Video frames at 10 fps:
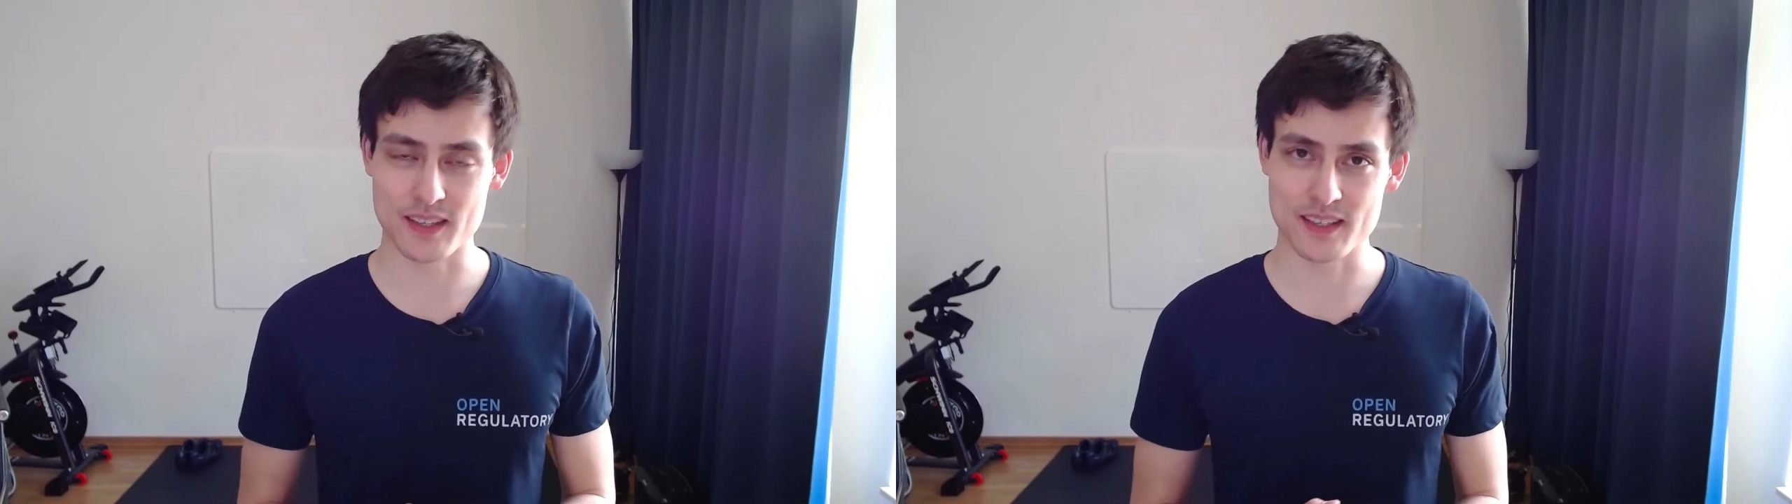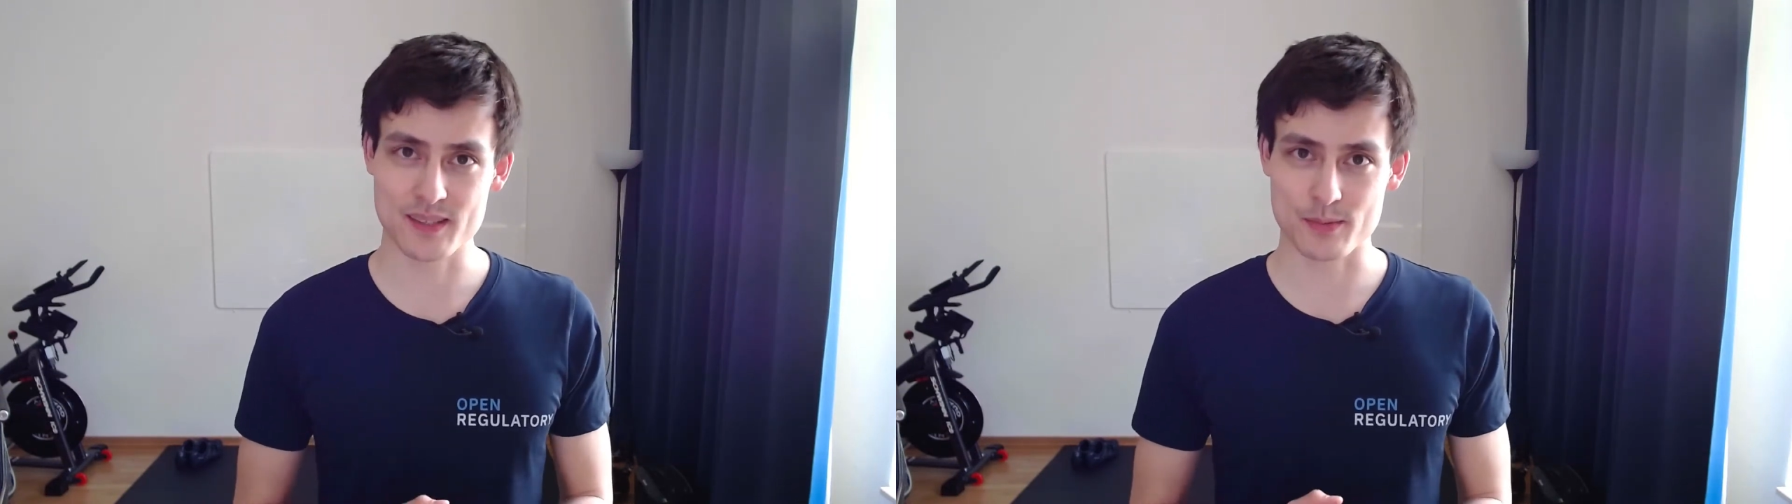
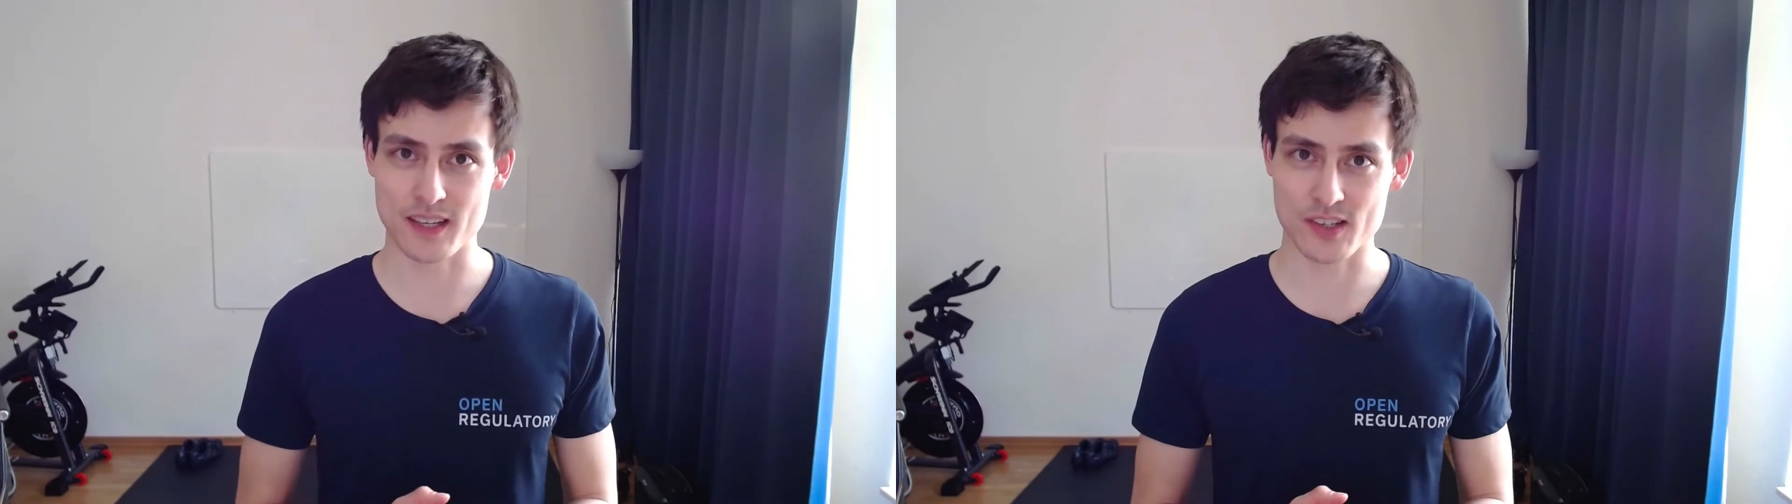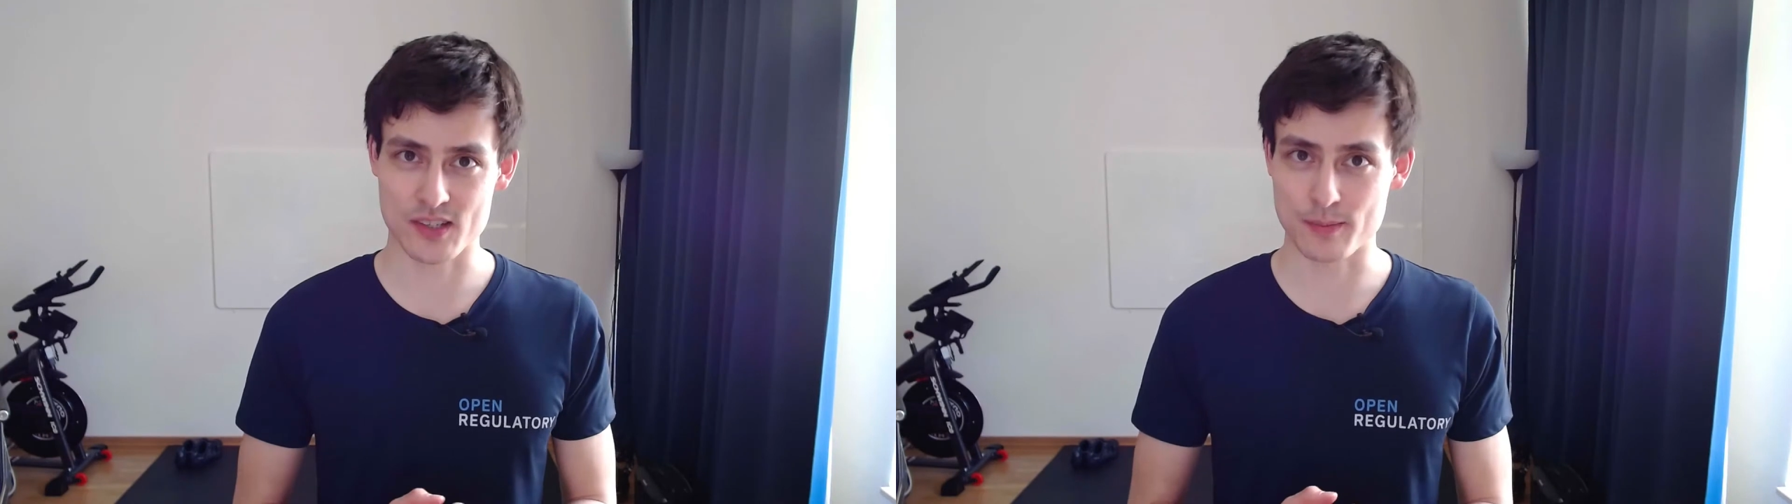list will
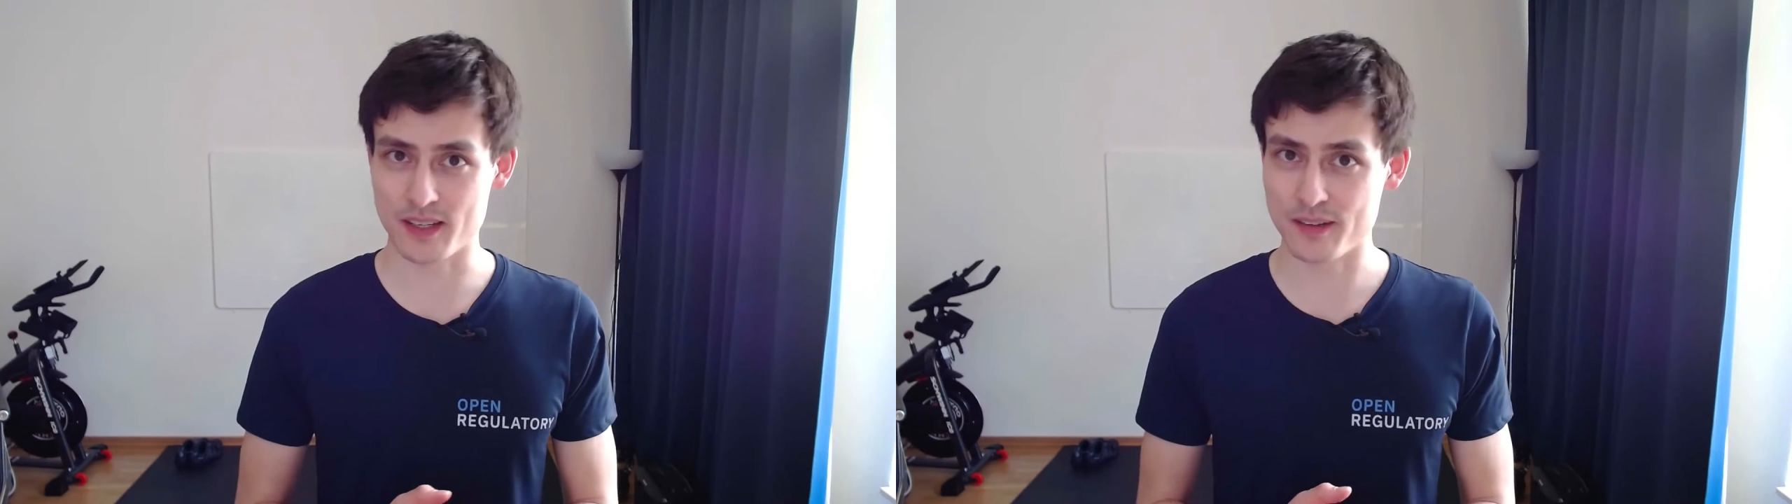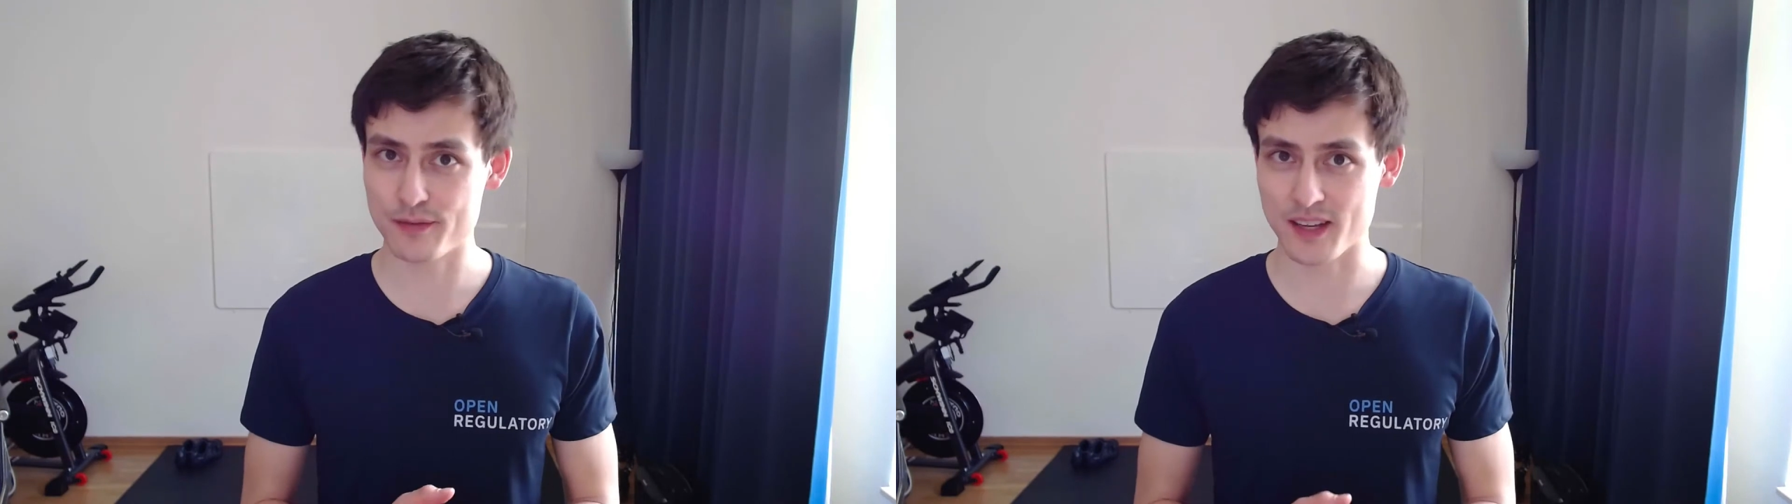actually
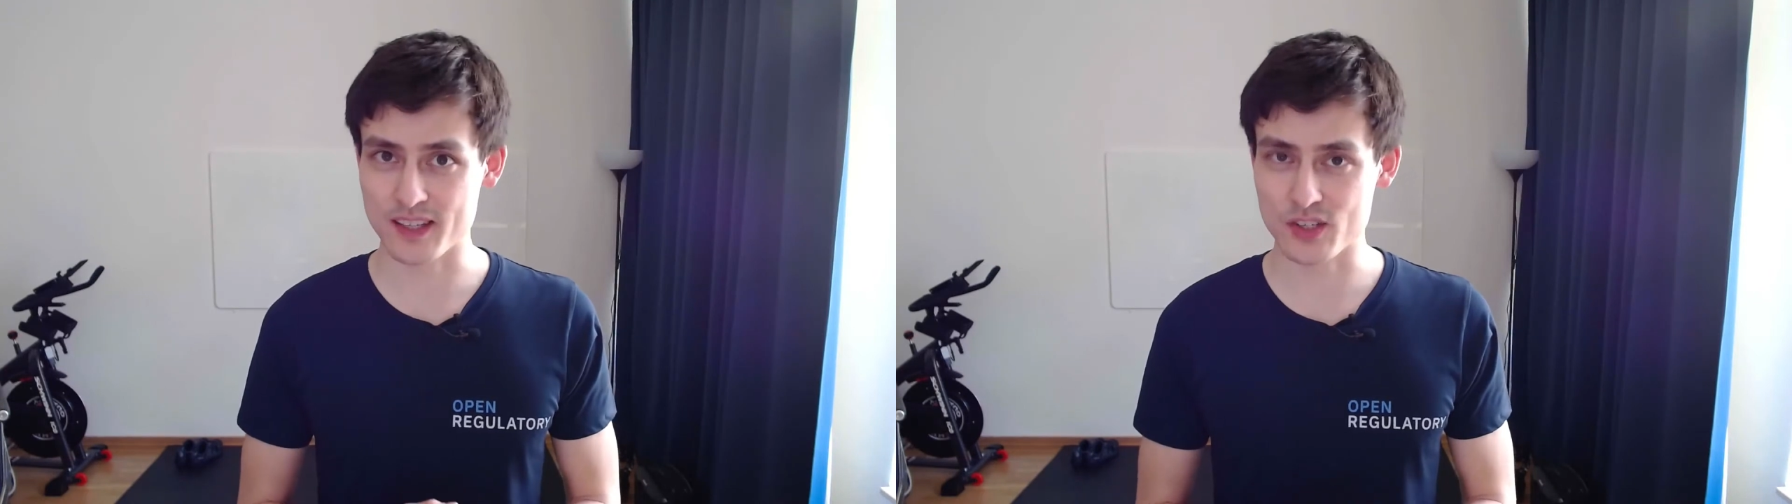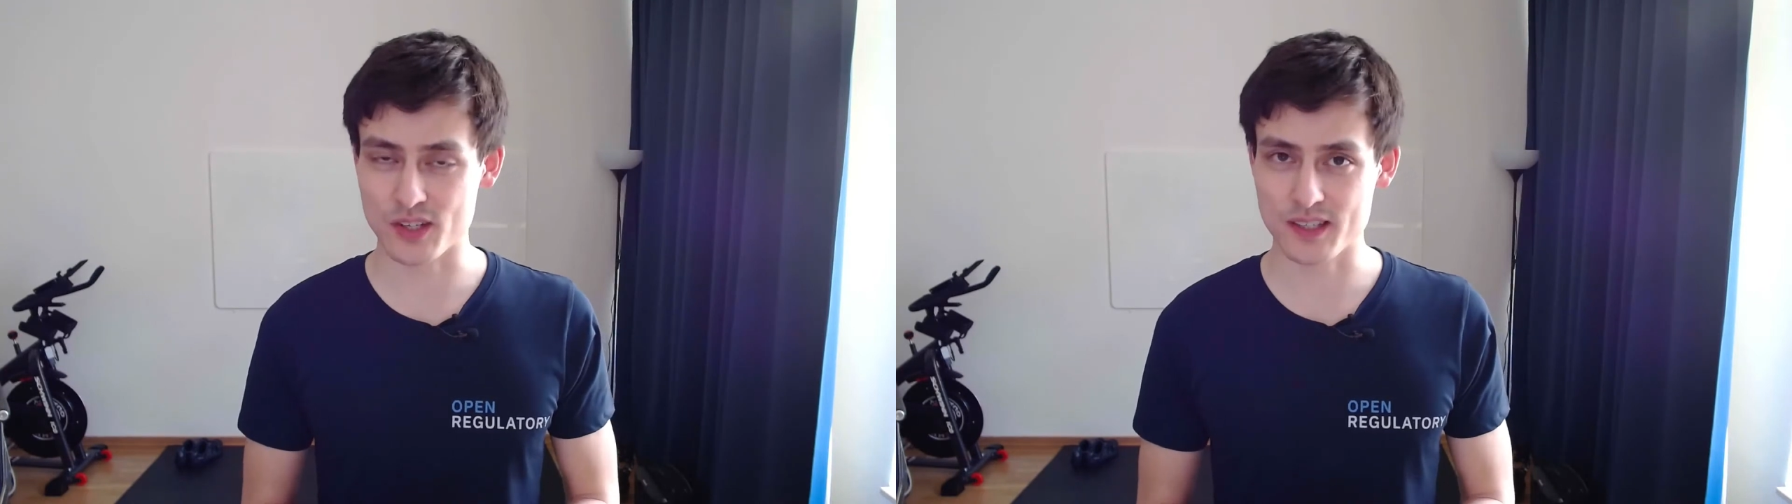be
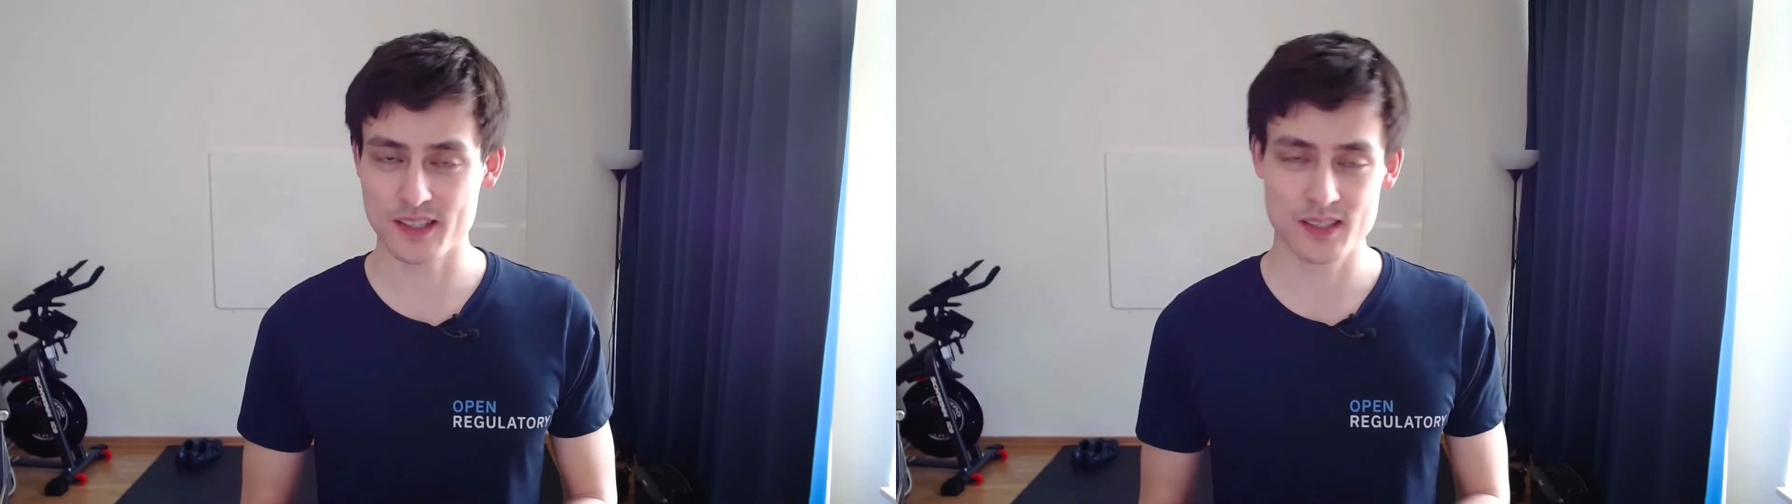fairly short,